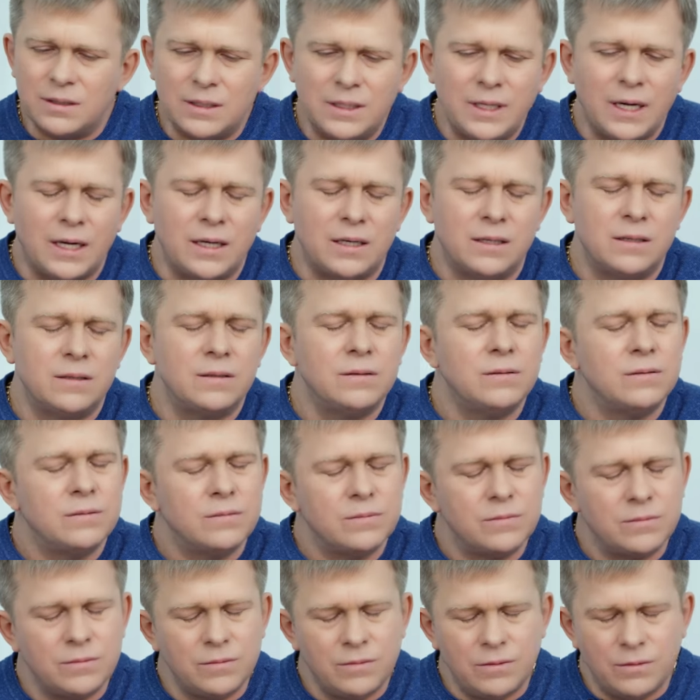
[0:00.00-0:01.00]
Yes,
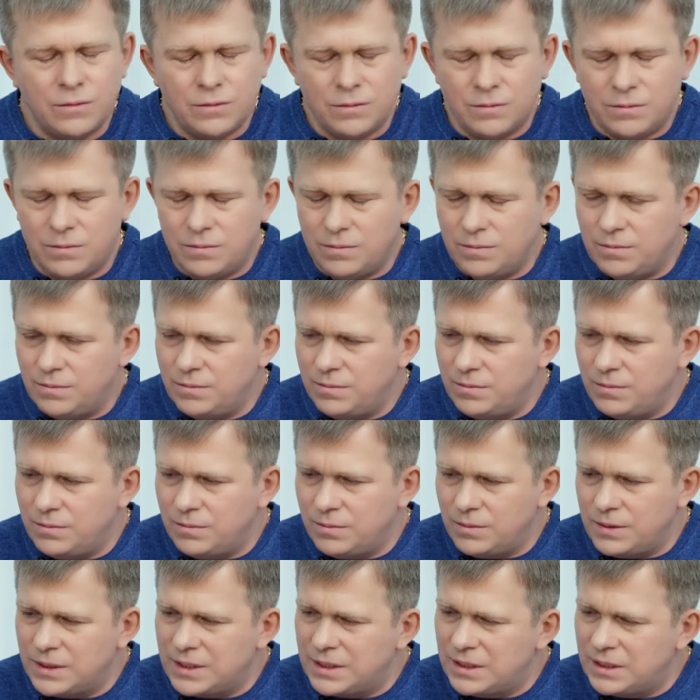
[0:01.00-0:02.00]
the state of
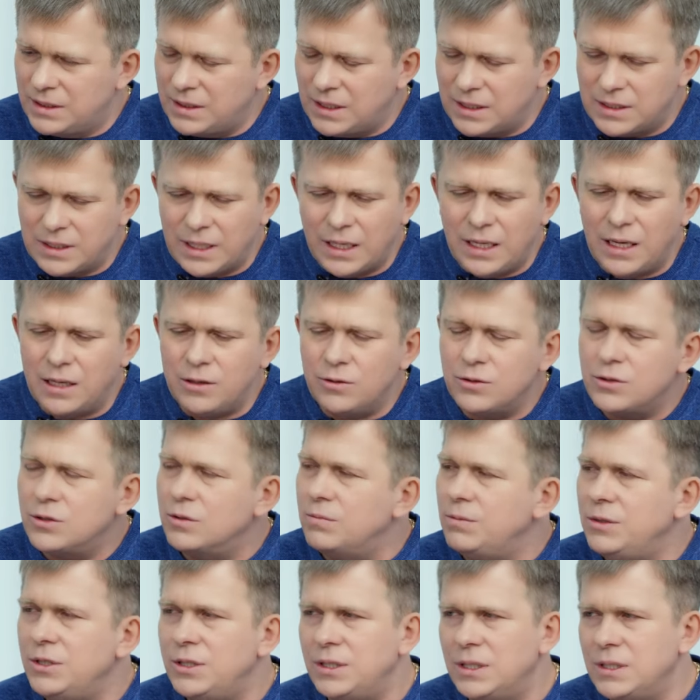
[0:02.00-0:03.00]
subpersonality
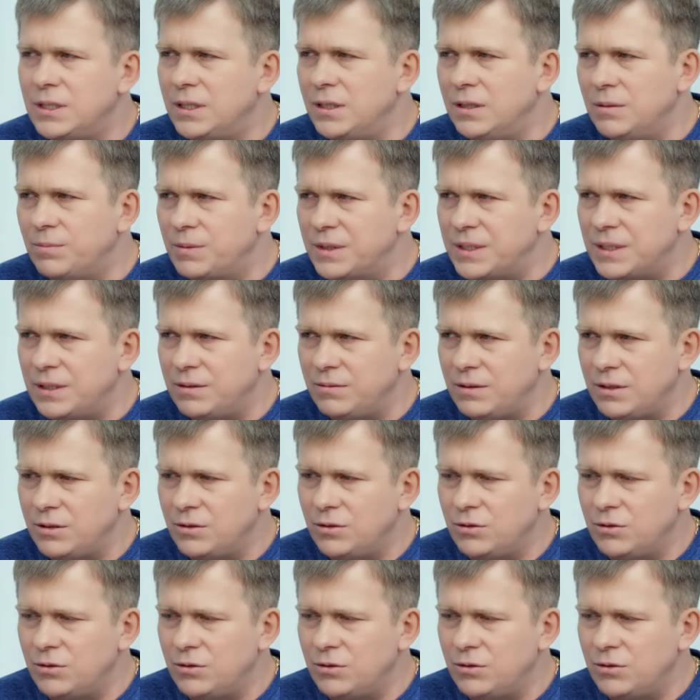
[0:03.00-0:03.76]
is unenviable,